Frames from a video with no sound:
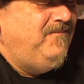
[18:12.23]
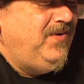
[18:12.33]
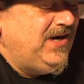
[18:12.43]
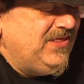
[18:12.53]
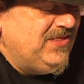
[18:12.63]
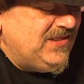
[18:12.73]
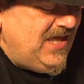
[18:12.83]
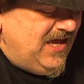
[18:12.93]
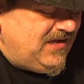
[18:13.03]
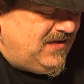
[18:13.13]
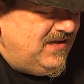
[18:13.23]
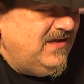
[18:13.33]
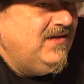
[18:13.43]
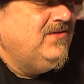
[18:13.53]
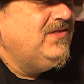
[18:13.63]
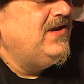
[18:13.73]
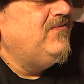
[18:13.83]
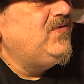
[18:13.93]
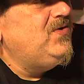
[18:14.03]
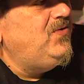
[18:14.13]
but I think that
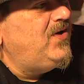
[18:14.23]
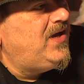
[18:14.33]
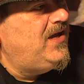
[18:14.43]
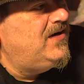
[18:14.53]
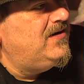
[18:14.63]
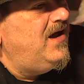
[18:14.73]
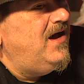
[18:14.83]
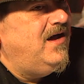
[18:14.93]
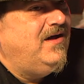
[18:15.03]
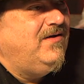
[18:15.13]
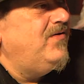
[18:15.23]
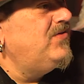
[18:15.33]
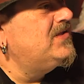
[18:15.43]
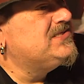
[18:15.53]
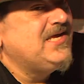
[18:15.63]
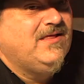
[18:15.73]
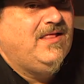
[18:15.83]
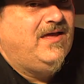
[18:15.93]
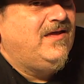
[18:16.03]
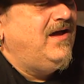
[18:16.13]
if you look at, on say
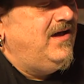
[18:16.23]
like